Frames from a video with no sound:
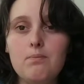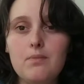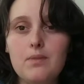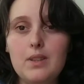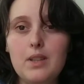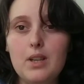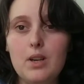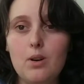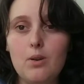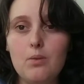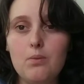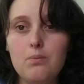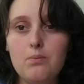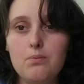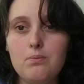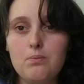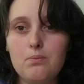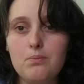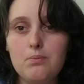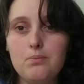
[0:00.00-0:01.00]
you know,
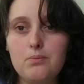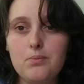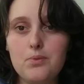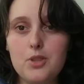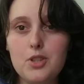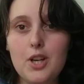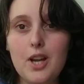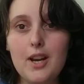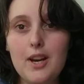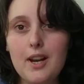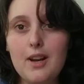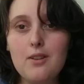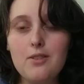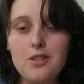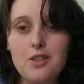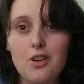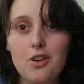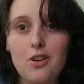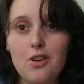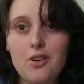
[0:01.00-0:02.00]
shout out
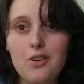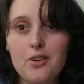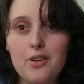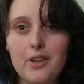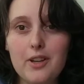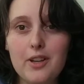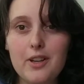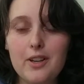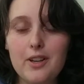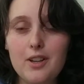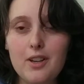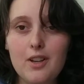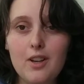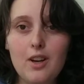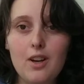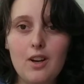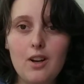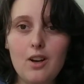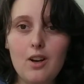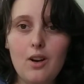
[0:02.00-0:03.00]
to
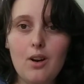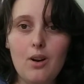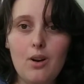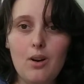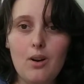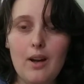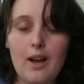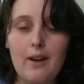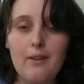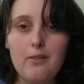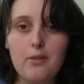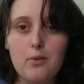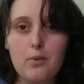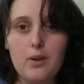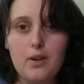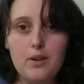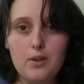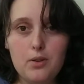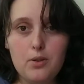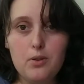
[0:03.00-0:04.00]

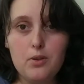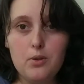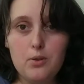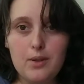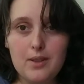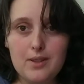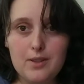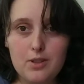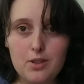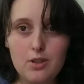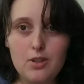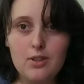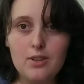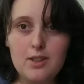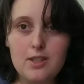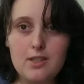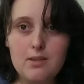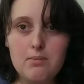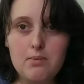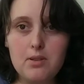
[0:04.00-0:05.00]
everyone who is
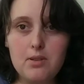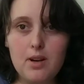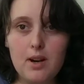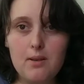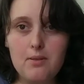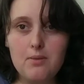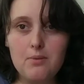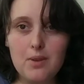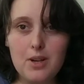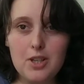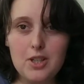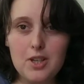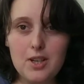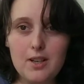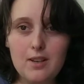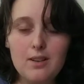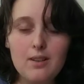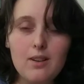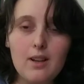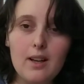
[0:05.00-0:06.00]
currently subscribed to my
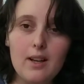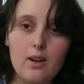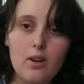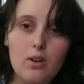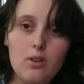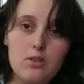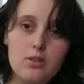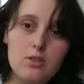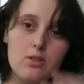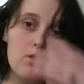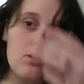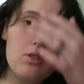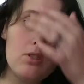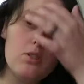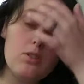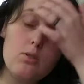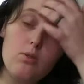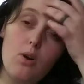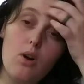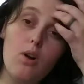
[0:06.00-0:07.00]
channel, and also
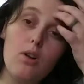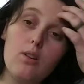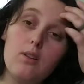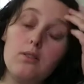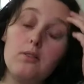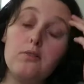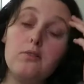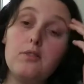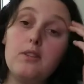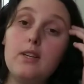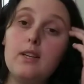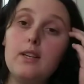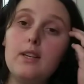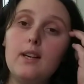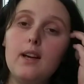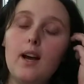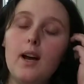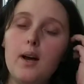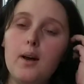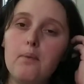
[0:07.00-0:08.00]
to all of
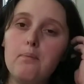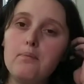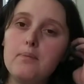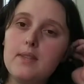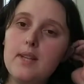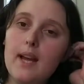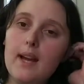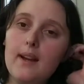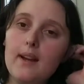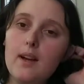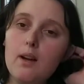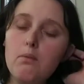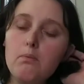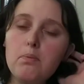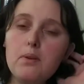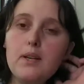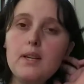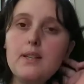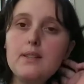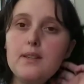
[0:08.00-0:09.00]
the tech
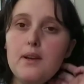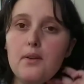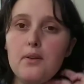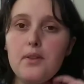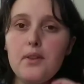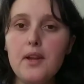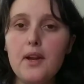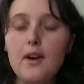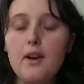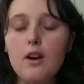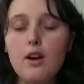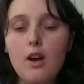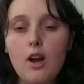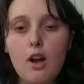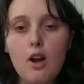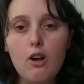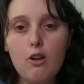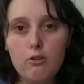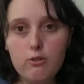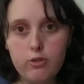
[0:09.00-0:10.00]
companies out there
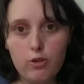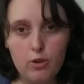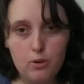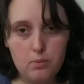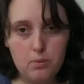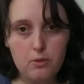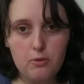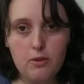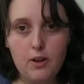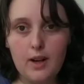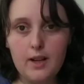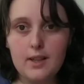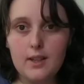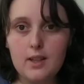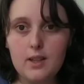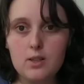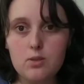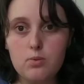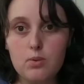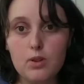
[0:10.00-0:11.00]
for providing
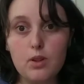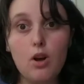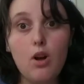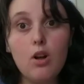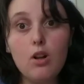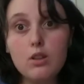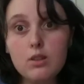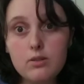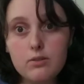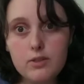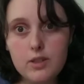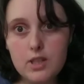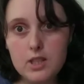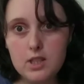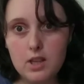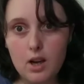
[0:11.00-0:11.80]
us with all of these